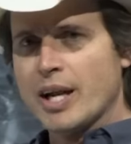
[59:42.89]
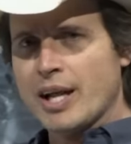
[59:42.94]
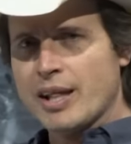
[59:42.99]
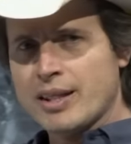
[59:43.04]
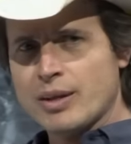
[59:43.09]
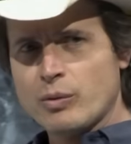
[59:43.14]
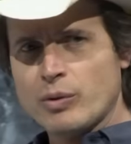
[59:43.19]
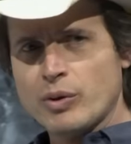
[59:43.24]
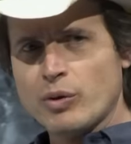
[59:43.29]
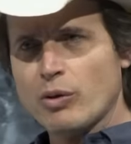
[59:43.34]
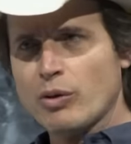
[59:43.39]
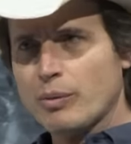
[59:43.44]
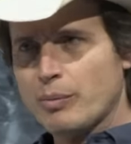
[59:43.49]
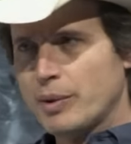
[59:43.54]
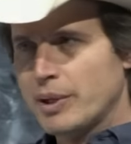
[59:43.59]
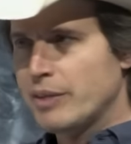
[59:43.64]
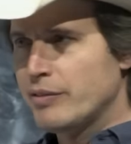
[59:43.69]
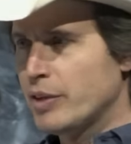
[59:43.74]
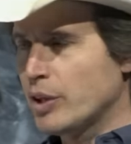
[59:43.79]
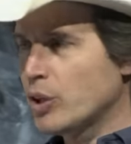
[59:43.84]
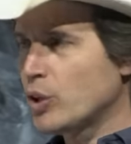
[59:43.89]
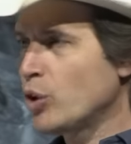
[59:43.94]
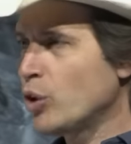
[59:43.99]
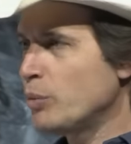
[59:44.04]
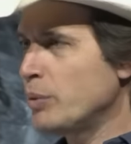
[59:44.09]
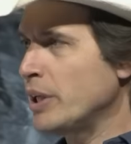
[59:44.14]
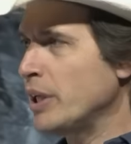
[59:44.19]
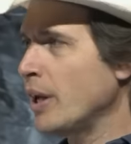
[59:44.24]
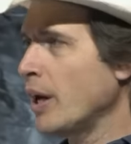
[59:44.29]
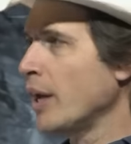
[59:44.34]
I think we all believe that it could
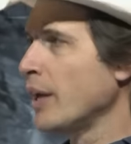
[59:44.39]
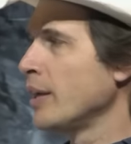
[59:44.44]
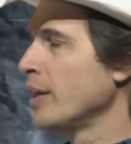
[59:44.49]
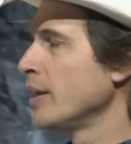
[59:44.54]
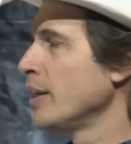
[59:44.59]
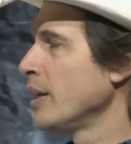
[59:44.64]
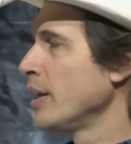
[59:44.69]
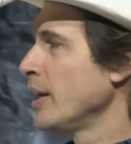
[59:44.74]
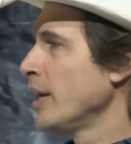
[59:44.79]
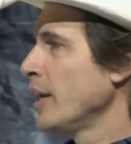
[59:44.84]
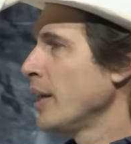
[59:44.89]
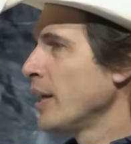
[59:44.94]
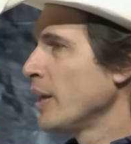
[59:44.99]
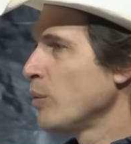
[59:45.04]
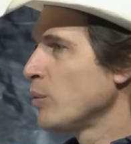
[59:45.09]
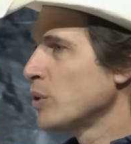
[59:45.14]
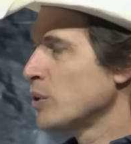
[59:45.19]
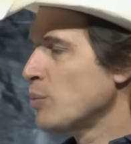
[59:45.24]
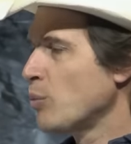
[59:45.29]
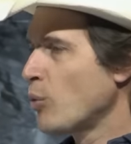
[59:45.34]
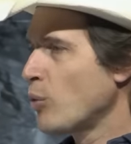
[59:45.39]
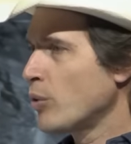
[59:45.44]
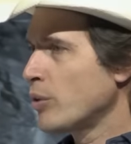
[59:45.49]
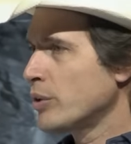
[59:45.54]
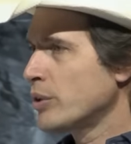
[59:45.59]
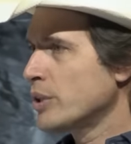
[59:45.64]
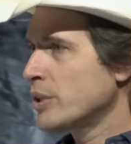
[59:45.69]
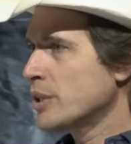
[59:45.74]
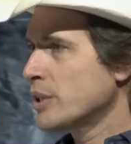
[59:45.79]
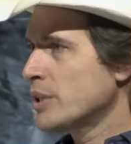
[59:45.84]
be done. It was more
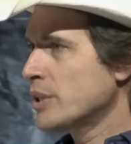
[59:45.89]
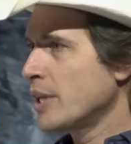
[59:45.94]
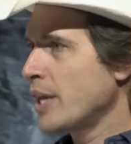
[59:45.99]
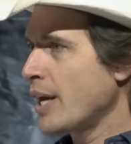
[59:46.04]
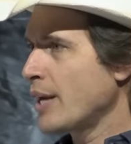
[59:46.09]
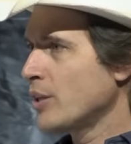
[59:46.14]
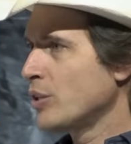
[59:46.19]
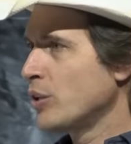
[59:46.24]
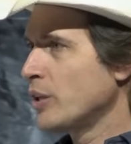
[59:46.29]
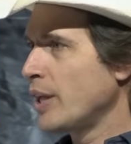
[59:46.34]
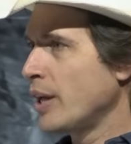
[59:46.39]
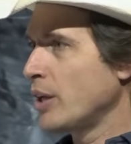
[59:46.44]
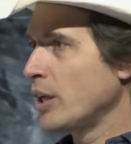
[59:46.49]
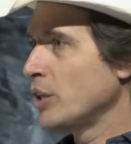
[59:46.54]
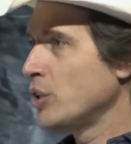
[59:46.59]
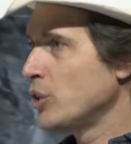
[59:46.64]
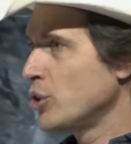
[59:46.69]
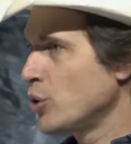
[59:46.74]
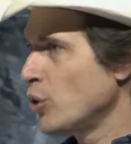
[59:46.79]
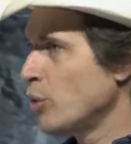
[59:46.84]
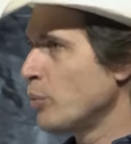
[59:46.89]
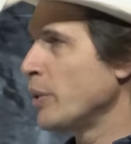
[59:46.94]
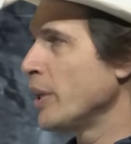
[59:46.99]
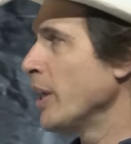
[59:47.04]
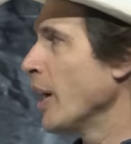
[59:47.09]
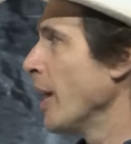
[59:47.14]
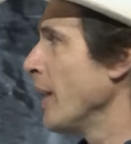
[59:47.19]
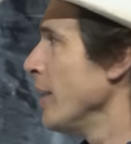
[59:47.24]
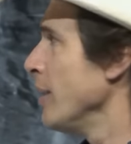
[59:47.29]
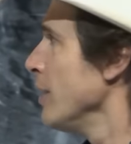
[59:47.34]
just the attitude that it should be
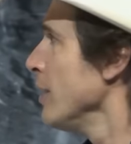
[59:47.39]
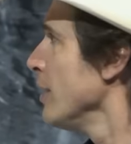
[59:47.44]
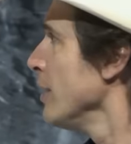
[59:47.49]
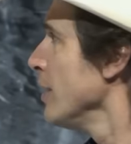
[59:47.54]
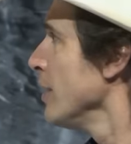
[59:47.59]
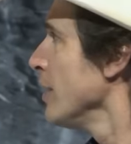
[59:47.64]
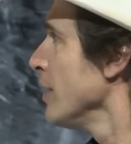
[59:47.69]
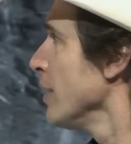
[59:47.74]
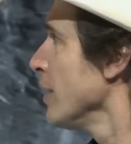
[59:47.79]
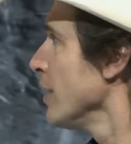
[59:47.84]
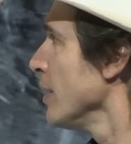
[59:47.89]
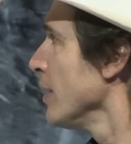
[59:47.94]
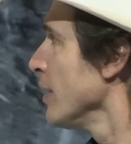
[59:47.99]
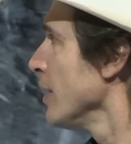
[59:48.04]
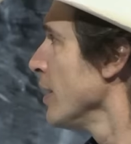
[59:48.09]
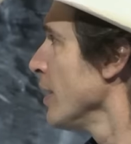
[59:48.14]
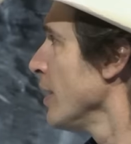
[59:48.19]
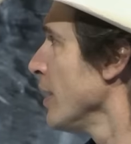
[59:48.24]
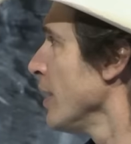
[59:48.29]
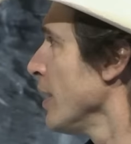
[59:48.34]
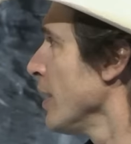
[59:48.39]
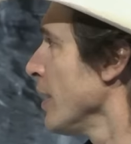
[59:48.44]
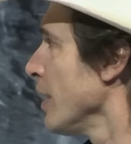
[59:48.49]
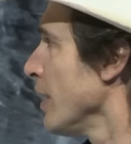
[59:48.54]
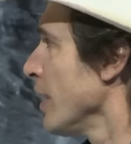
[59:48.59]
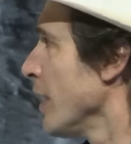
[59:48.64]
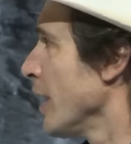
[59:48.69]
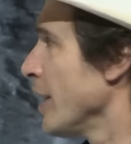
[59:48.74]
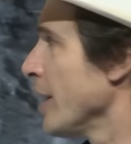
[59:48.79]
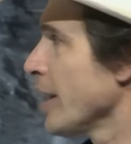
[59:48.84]
done.
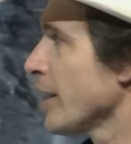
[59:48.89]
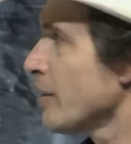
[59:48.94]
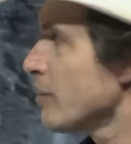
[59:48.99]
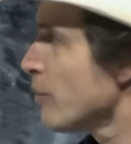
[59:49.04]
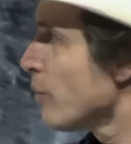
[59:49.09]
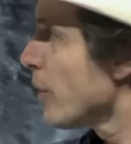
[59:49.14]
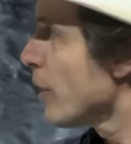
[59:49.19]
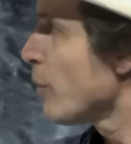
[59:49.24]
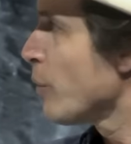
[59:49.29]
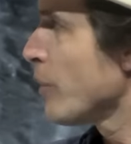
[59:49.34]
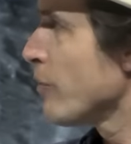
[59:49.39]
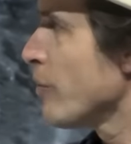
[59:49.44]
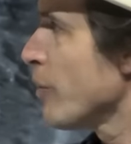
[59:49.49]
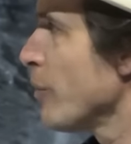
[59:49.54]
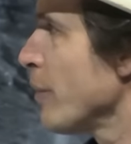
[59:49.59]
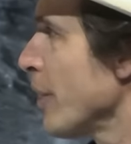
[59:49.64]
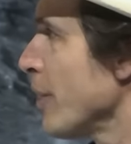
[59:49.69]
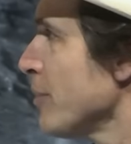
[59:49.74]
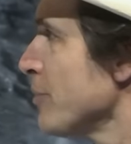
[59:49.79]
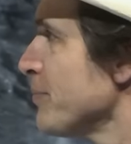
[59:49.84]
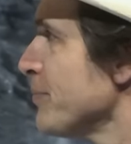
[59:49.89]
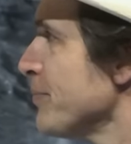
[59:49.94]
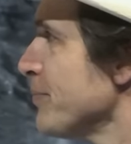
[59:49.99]
And then it went from there.